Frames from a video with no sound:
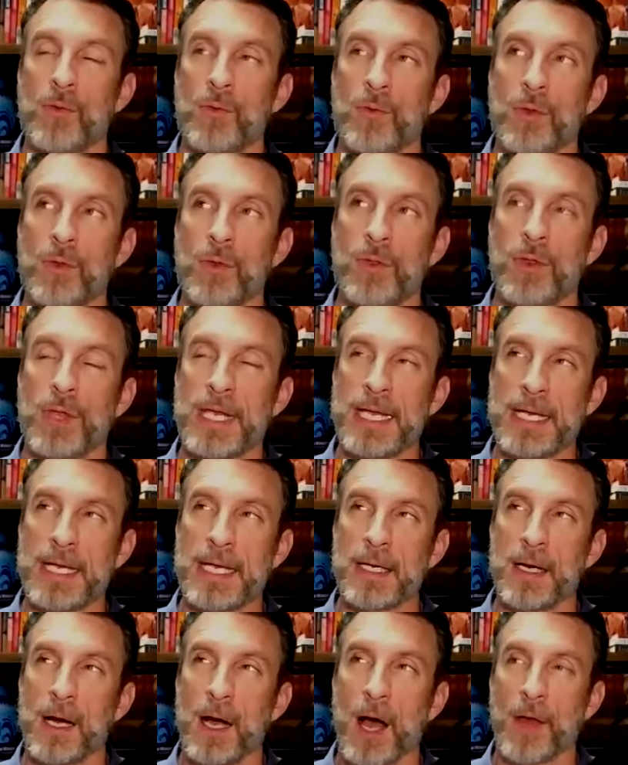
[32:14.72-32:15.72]

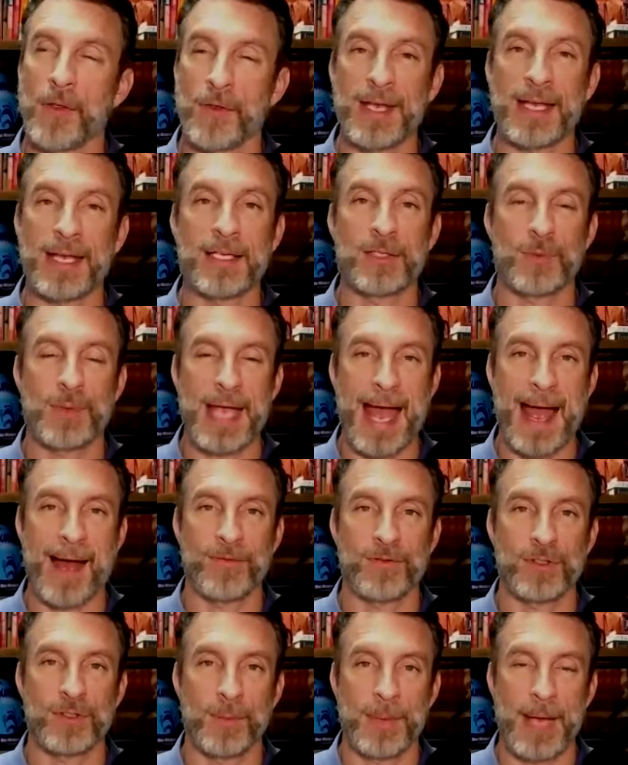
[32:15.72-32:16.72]
The other thing is we
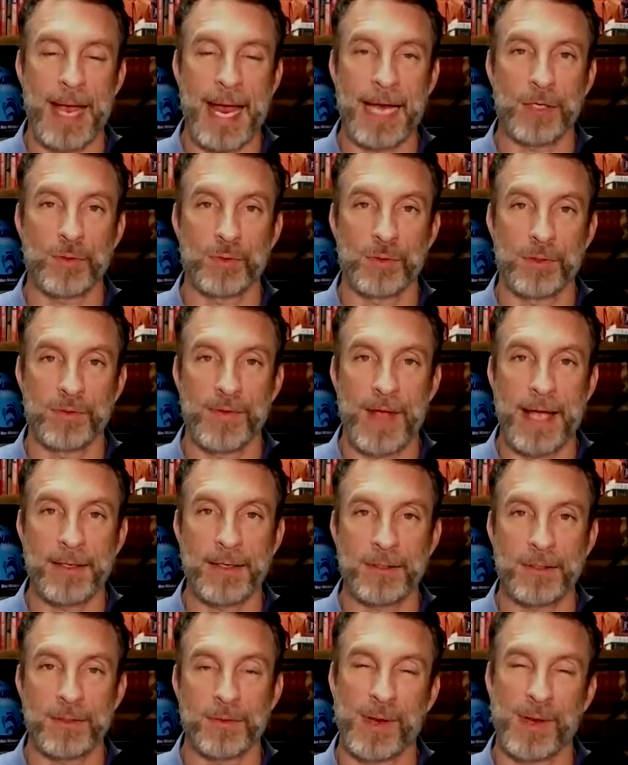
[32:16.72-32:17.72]
have some annual
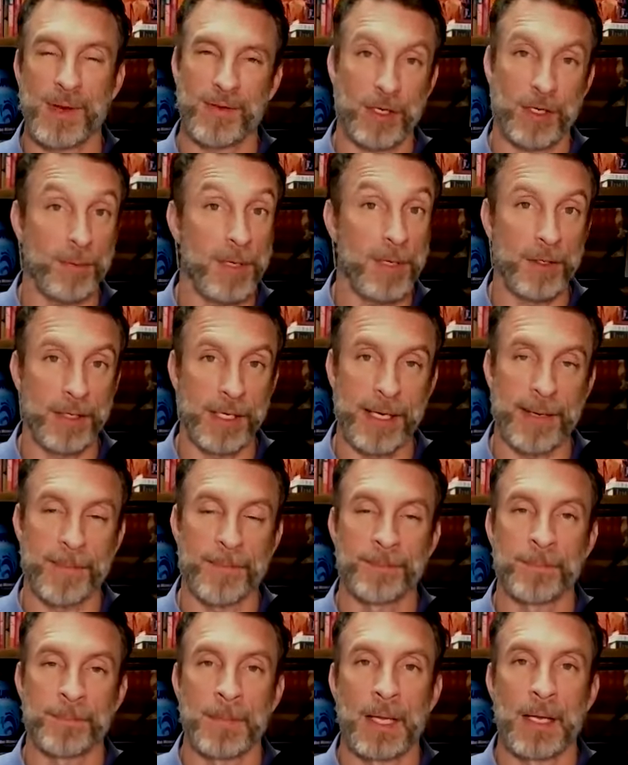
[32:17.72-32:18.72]
events. So we have a community.
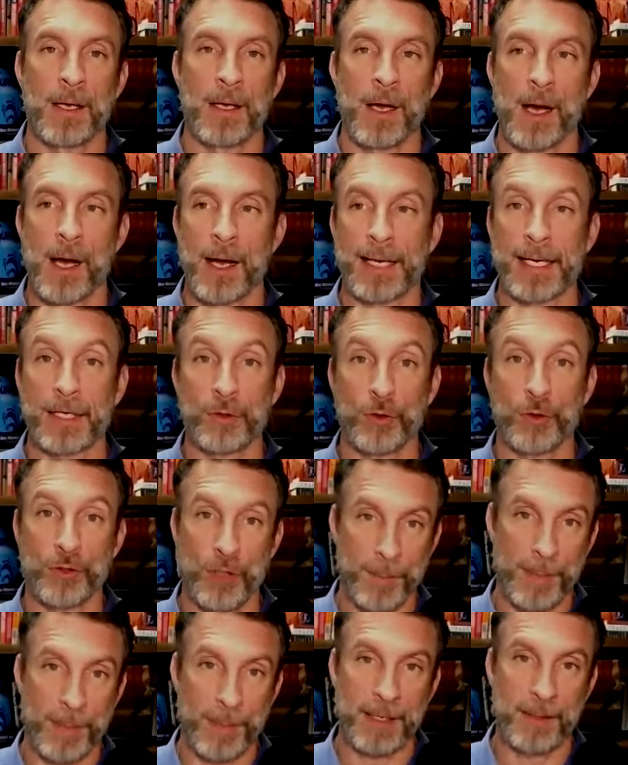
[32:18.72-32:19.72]
Like I told you,
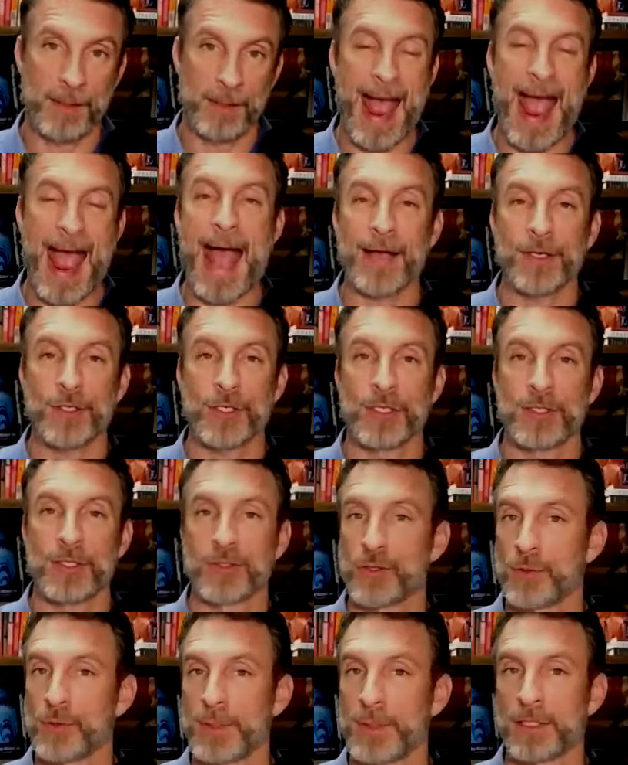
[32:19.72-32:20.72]
our big bash is
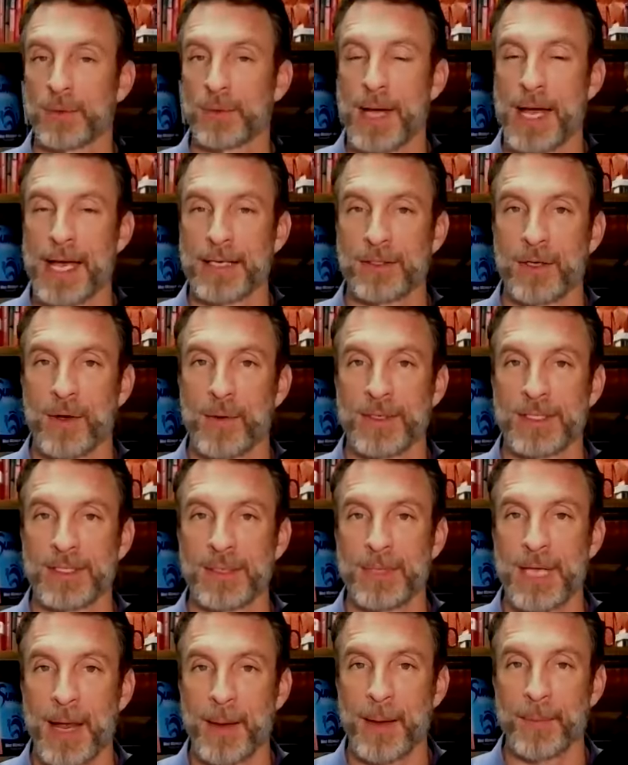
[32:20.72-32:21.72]
2 weeks away. So in
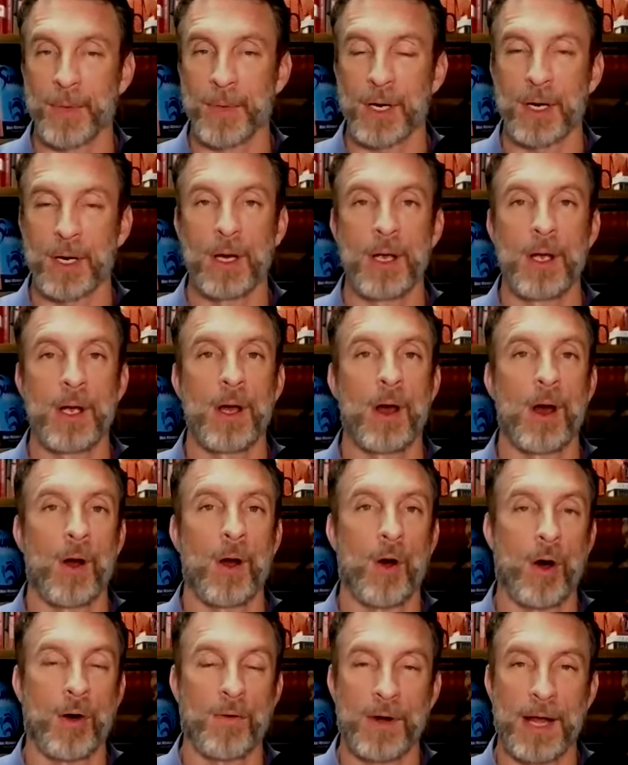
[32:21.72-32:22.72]
September,
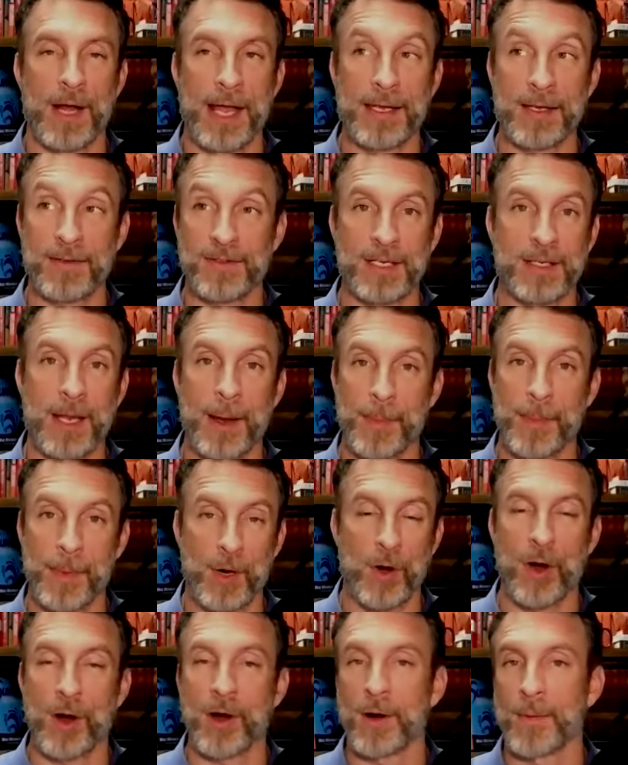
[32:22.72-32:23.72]
end of
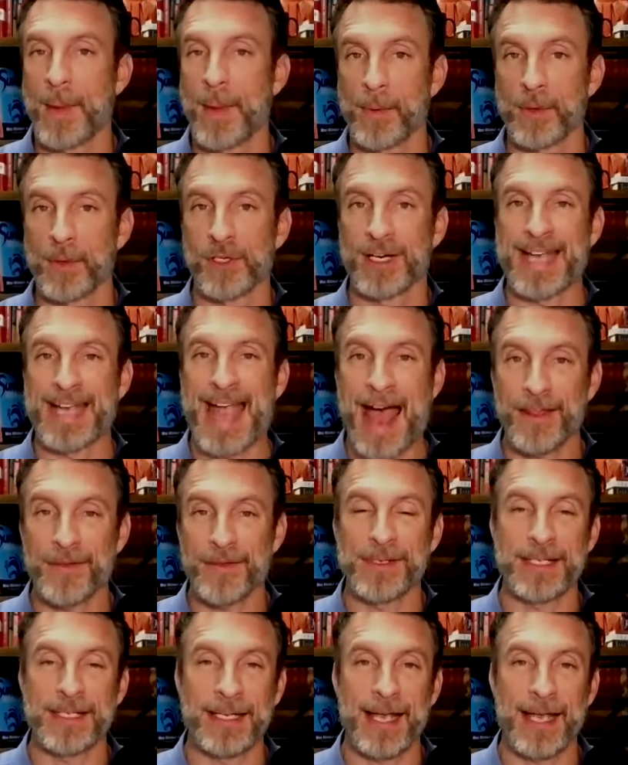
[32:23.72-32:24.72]
September, all our members are
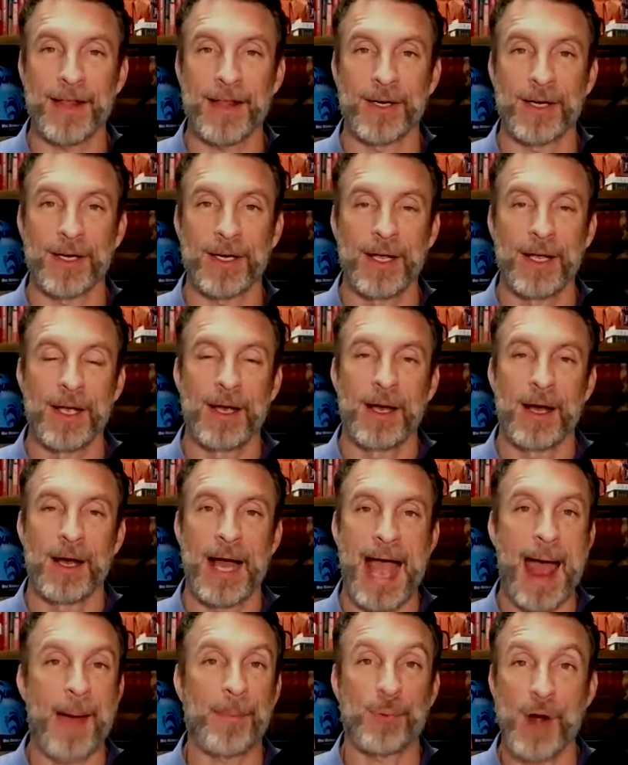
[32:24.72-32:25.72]
gathering together
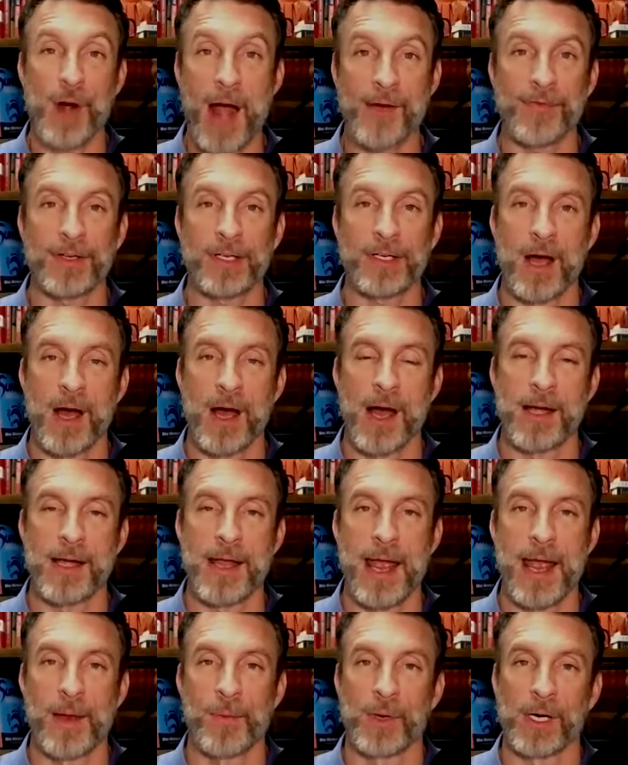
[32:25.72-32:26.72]
at ProfitCon,
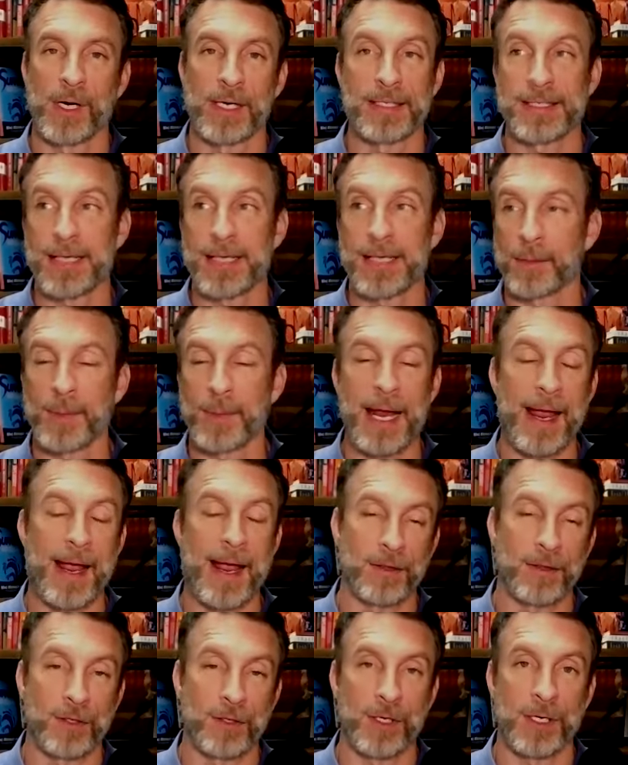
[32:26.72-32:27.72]
and we're going to celebrate
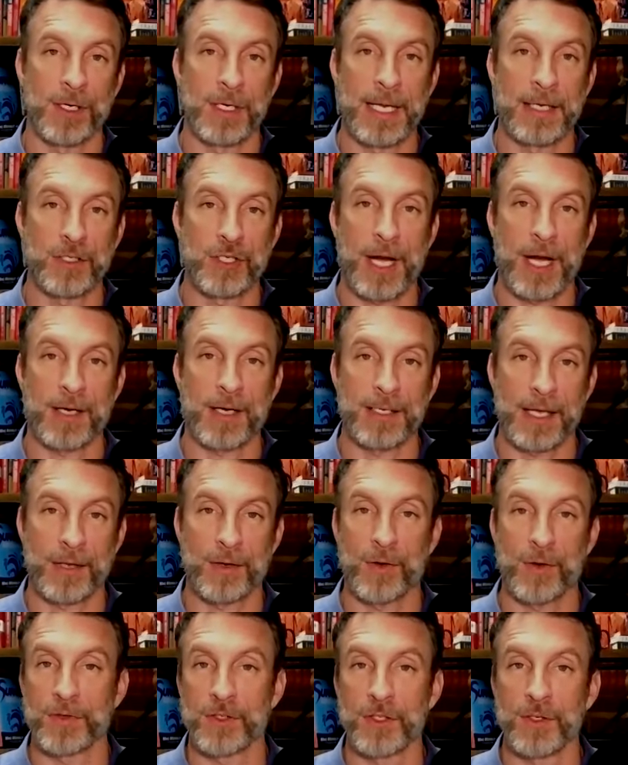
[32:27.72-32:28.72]
and learn and share
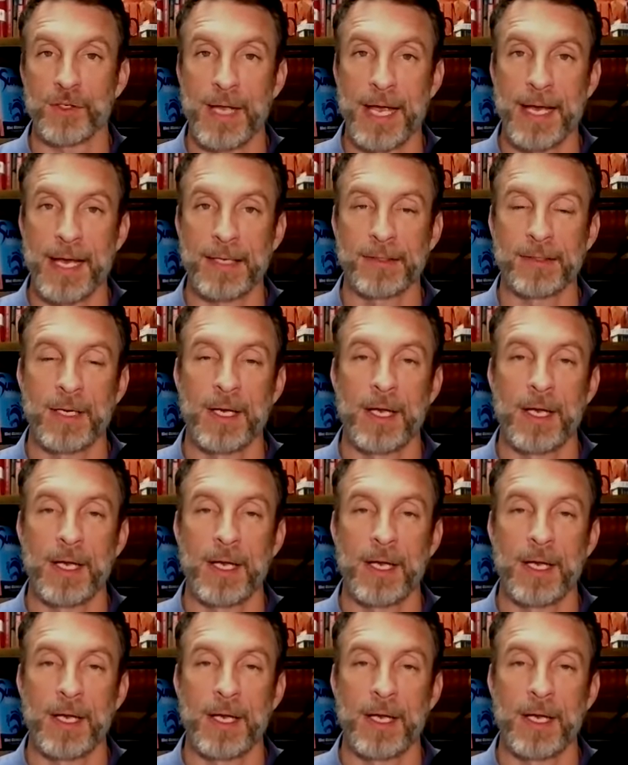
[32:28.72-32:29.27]
together over 2 days.